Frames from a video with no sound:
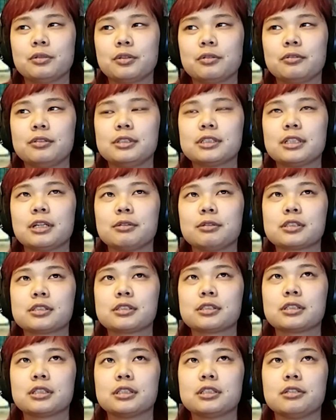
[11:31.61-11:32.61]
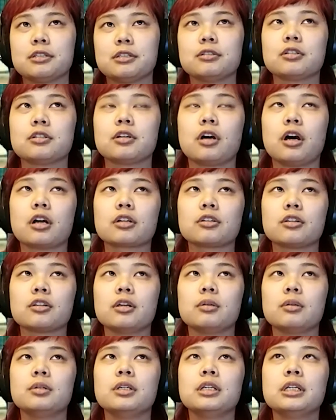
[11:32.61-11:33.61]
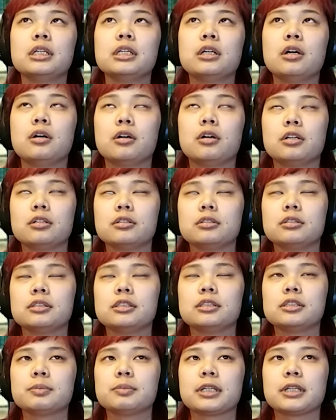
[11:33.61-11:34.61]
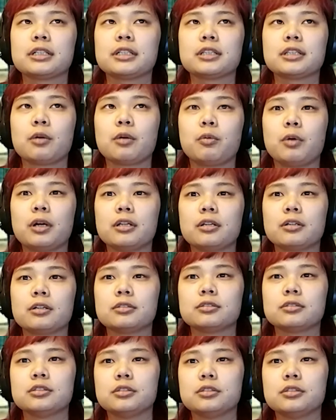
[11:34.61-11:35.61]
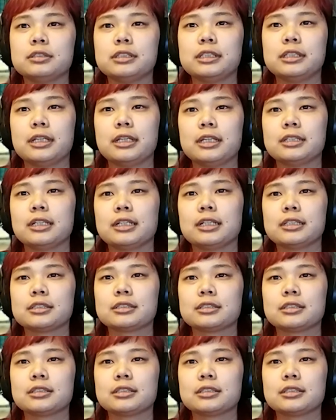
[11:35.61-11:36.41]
The reason I was continuing to talk to them or her is because I wanted her to do a DNA test.